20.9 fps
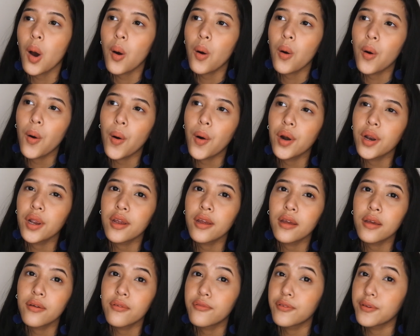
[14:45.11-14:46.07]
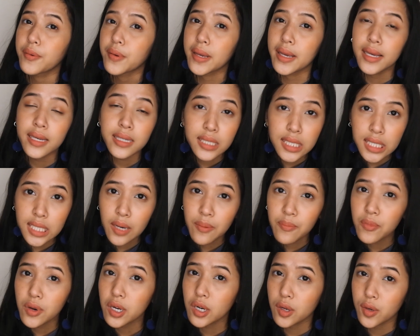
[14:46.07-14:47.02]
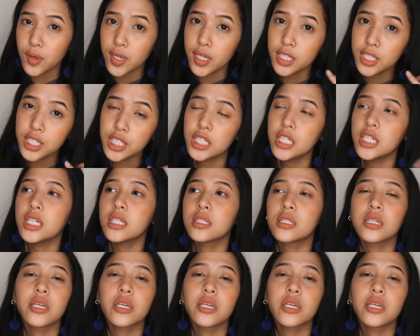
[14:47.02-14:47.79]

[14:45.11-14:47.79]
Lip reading: or if you kiss someone on the cheeks,